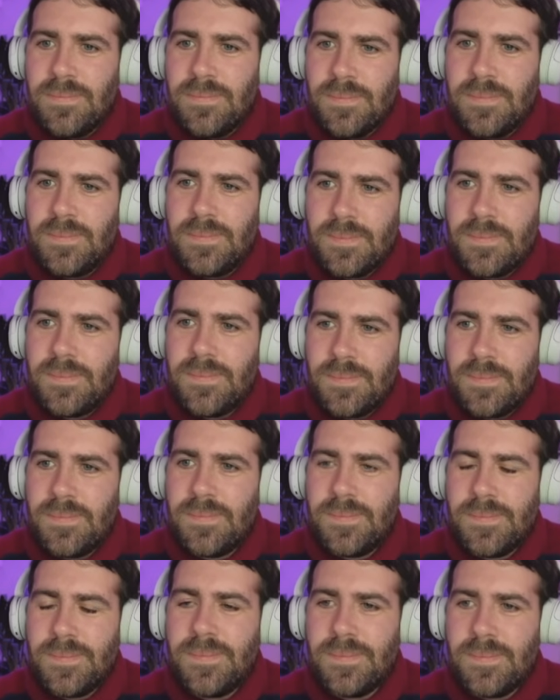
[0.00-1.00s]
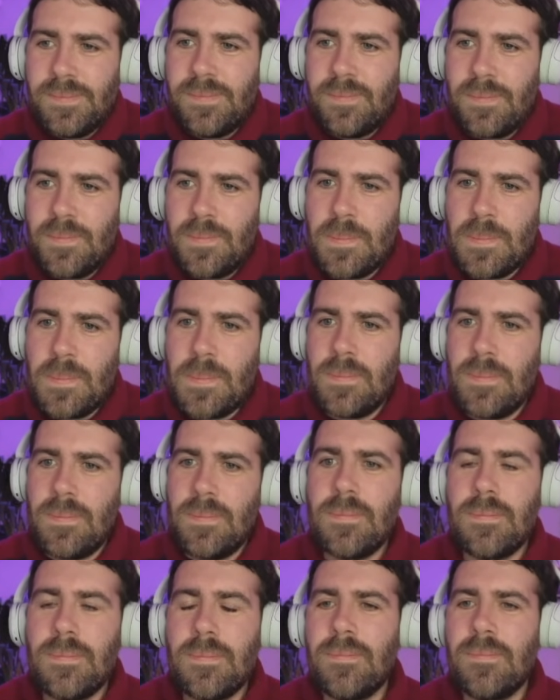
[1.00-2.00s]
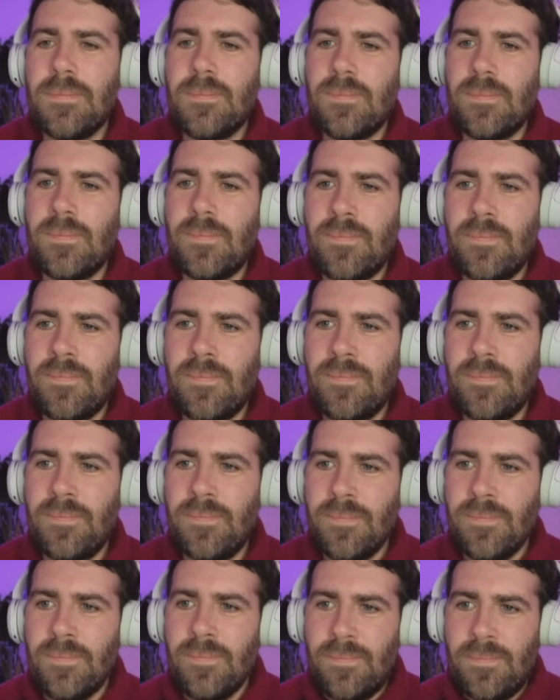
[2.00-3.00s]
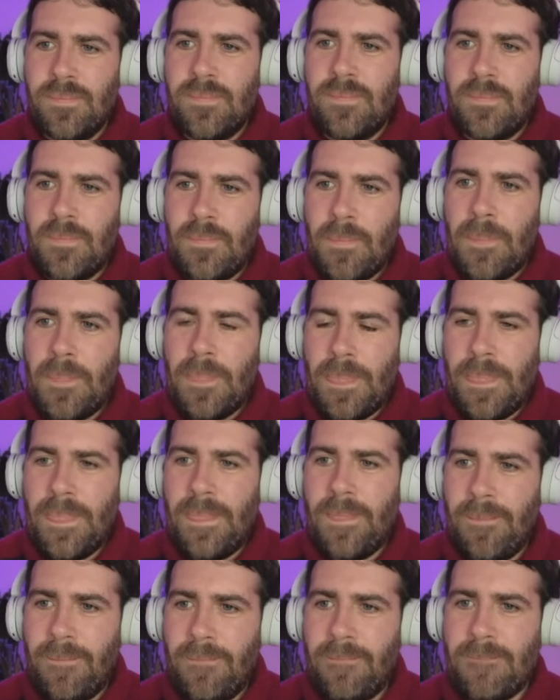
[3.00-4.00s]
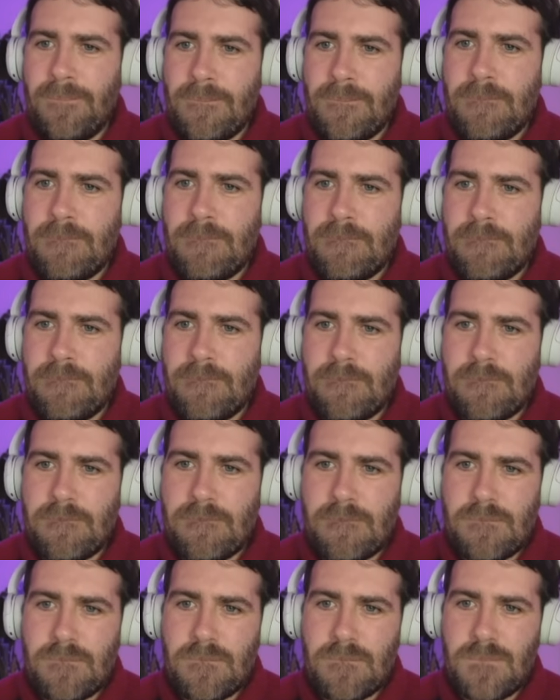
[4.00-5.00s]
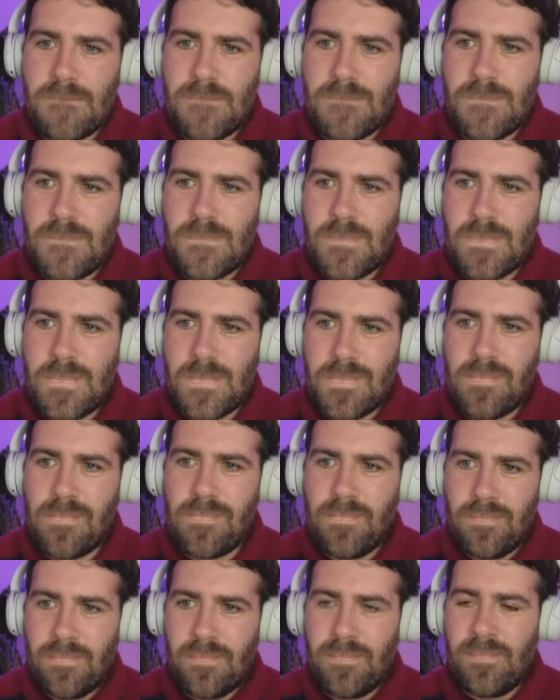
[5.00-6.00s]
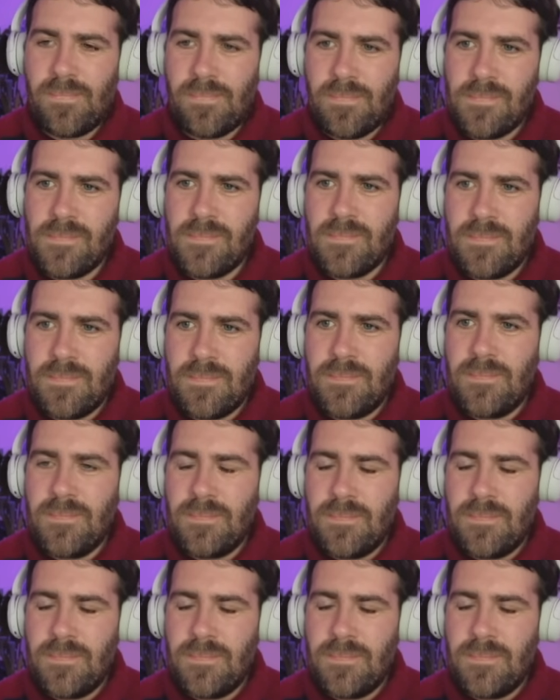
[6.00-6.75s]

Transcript: (silent)